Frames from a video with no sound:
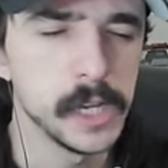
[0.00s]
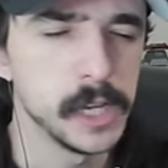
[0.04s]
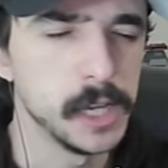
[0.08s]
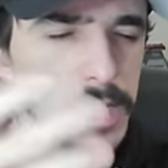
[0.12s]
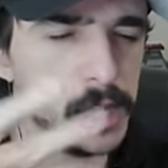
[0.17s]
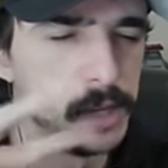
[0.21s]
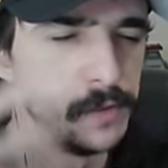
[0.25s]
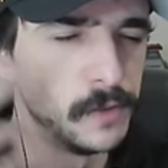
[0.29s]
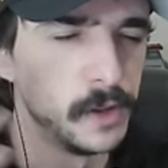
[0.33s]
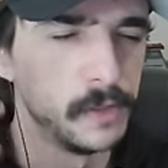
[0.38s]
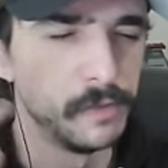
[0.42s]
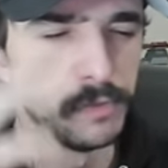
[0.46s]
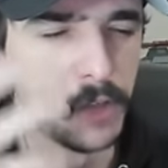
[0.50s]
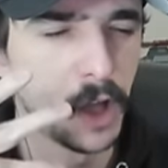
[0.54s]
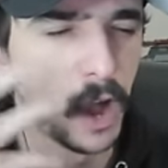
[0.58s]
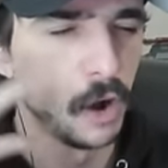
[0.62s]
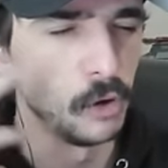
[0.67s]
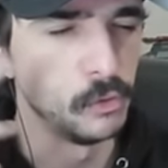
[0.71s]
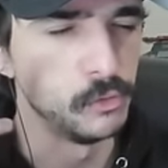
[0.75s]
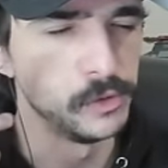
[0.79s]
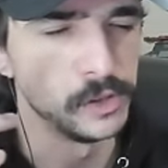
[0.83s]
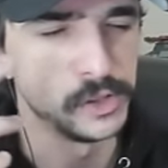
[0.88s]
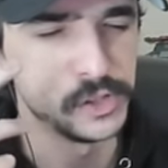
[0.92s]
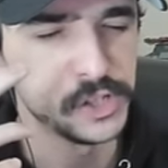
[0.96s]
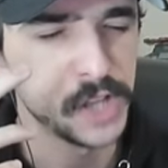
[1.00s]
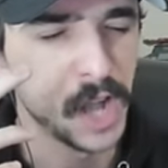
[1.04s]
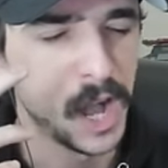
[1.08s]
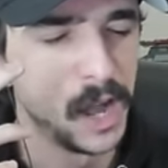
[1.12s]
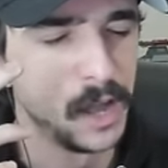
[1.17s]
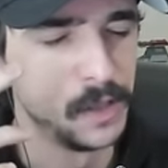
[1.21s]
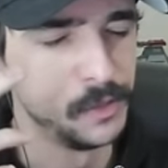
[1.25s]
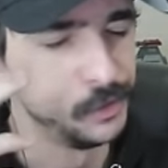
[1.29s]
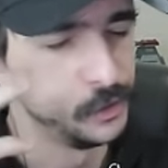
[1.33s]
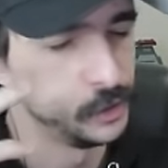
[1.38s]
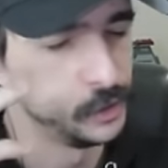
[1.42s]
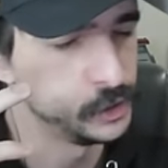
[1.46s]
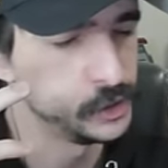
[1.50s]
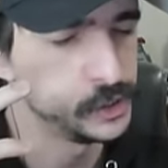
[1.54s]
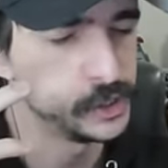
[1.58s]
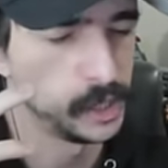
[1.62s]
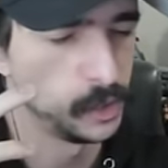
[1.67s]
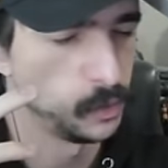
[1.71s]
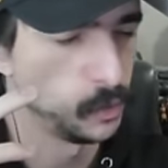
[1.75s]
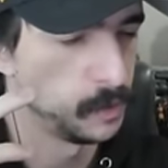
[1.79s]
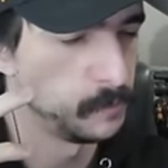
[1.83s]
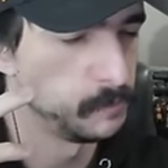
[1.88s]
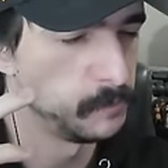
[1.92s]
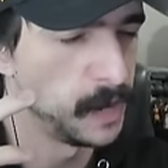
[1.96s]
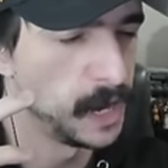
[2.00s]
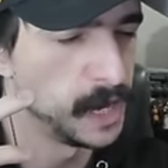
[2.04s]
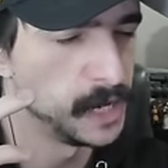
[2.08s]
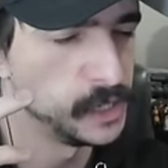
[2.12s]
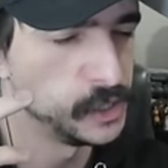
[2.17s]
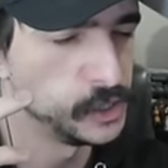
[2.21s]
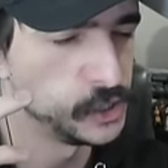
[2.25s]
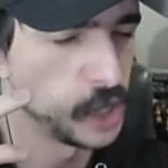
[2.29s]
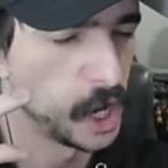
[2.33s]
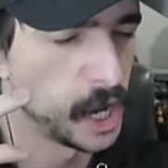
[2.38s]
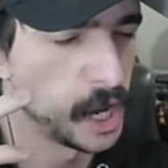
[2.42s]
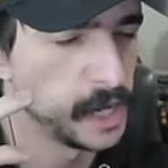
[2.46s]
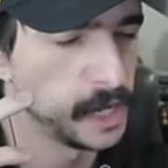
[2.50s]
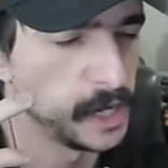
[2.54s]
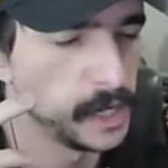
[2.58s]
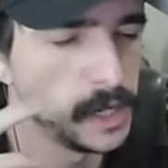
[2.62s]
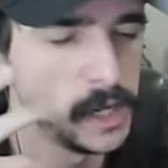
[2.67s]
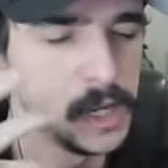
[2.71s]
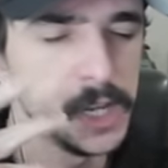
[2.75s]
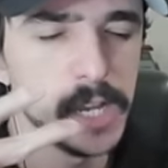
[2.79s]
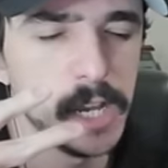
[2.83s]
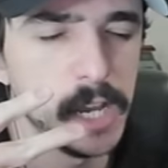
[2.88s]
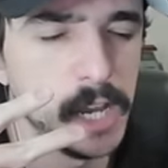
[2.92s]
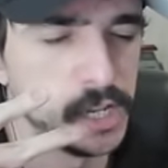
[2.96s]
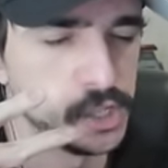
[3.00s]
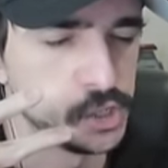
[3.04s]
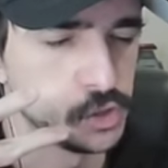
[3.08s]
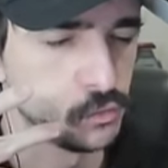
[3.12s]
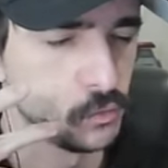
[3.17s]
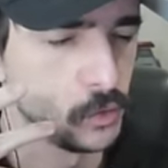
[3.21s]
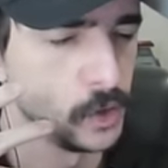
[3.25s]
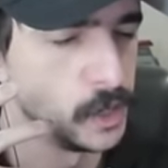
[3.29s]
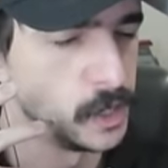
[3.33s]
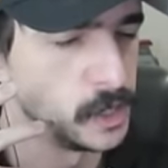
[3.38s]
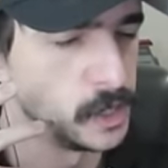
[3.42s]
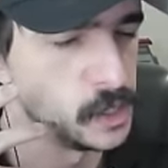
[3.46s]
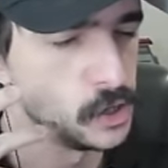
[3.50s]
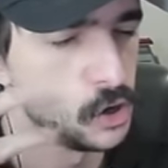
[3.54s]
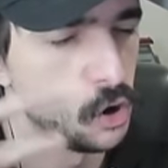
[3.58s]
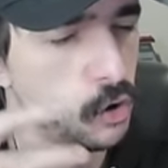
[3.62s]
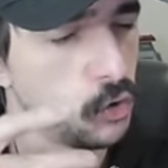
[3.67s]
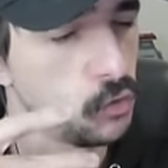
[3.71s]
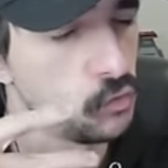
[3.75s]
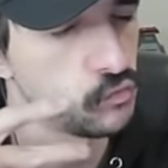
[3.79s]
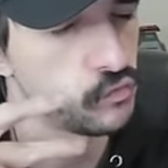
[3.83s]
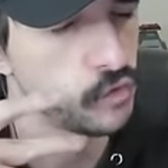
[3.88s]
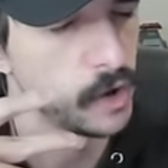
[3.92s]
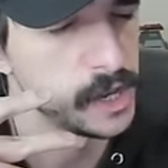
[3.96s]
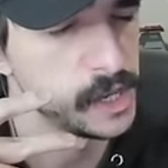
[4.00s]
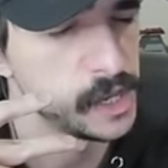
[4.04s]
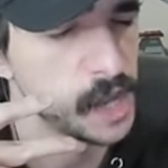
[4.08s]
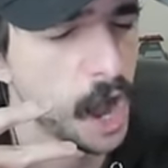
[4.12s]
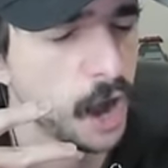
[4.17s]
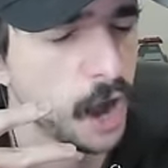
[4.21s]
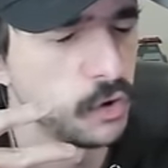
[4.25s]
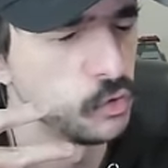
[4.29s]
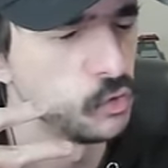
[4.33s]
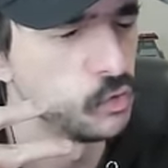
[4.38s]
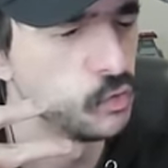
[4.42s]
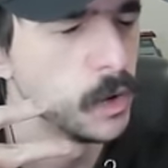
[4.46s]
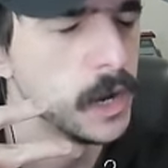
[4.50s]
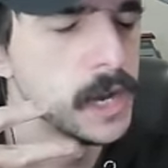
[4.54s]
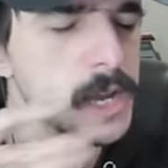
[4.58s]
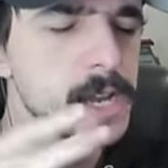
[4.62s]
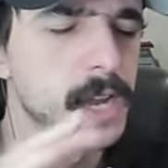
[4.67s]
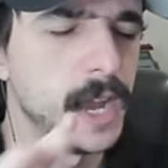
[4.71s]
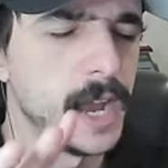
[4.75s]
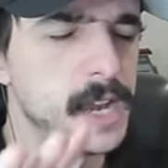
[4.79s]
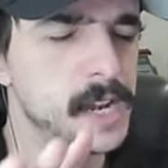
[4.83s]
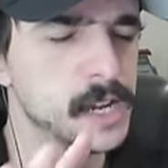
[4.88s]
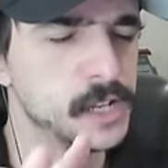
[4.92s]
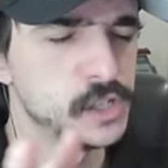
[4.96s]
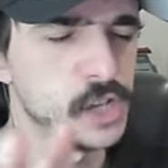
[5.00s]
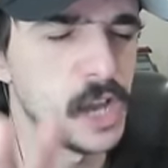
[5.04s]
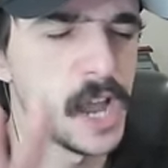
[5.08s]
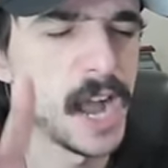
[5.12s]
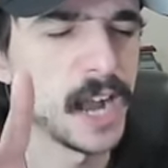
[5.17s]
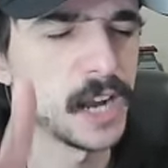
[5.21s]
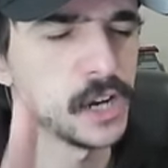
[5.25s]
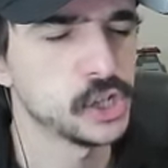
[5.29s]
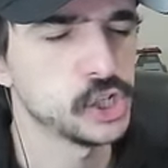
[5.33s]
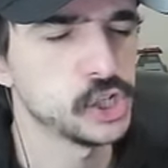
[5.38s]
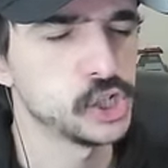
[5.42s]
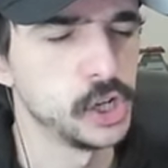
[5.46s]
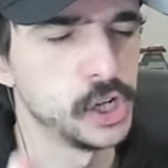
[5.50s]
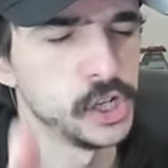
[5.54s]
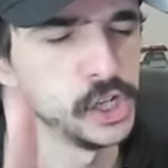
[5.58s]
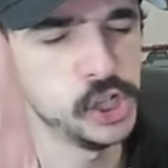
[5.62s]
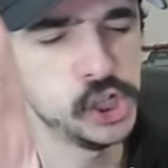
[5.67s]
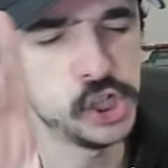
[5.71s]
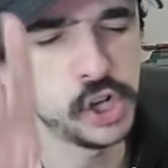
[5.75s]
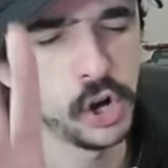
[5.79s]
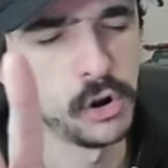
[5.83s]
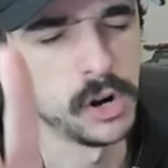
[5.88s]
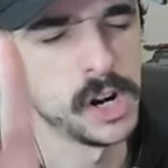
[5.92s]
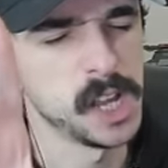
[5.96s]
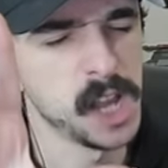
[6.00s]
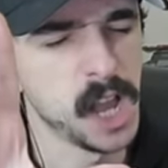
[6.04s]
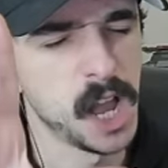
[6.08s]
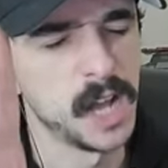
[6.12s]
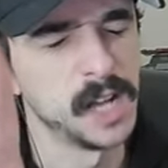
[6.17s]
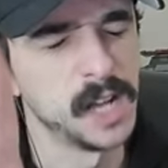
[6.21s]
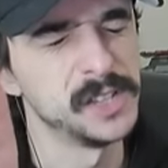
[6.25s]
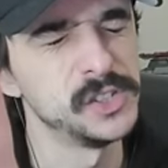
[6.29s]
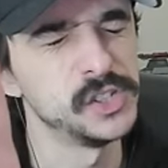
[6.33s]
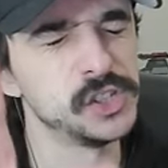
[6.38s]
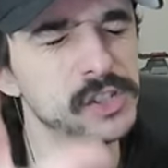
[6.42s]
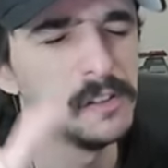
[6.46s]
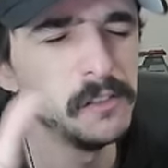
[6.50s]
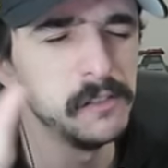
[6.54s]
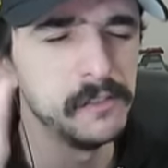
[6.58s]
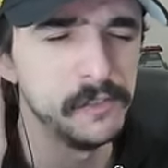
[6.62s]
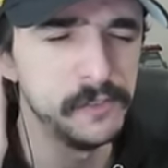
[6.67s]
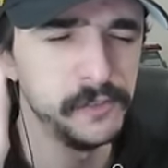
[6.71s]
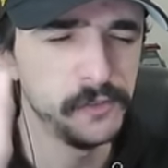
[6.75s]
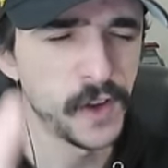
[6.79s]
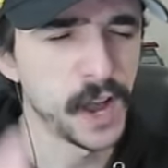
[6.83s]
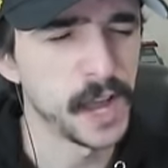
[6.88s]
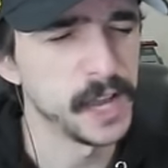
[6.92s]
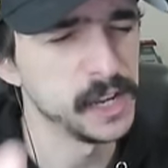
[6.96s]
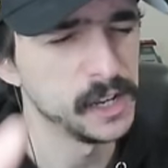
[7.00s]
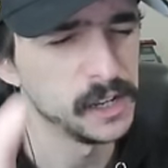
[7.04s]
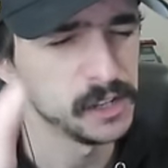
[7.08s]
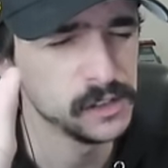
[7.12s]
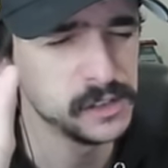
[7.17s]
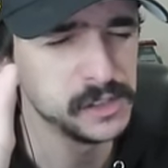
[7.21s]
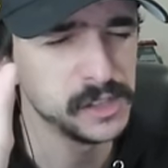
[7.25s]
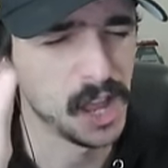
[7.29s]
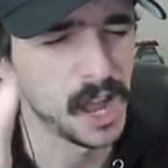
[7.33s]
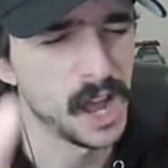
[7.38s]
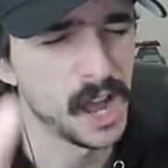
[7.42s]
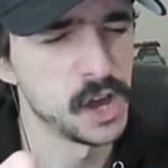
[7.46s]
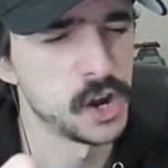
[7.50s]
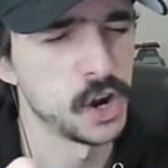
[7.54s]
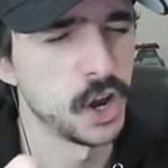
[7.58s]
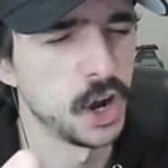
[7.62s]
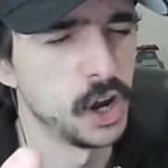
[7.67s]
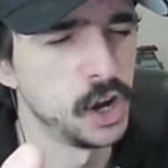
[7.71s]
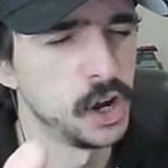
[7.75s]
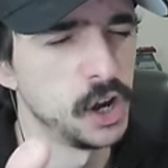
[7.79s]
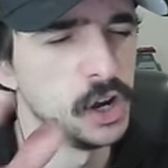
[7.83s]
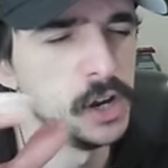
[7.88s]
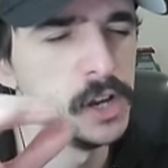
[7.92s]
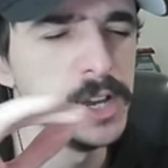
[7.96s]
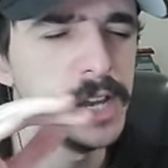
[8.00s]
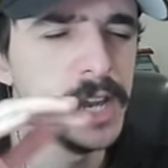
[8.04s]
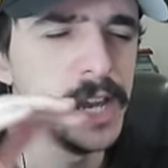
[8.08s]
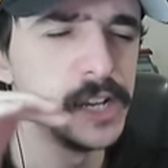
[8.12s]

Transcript: Even though this tan looks so amazing, it's really not real, and it's actually Charly Anne's fake tanner.